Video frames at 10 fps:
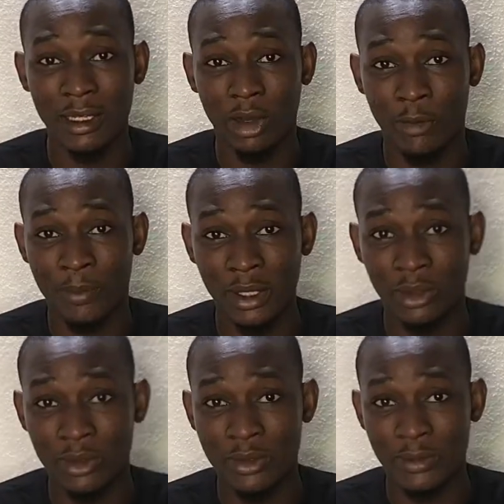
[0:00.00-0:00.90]

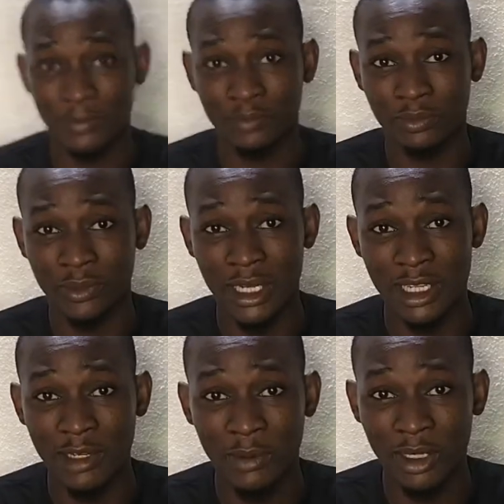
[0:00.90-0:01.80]
operators that
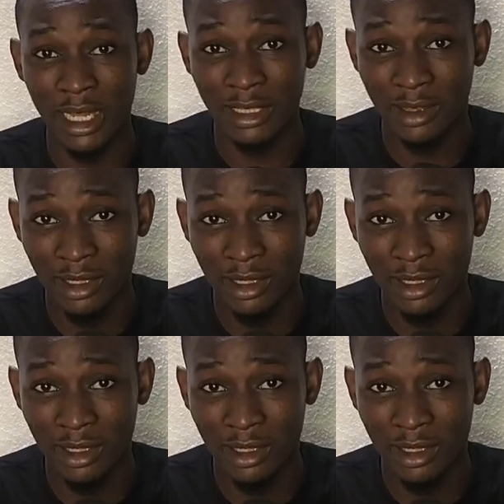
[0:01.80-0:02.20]
anybody that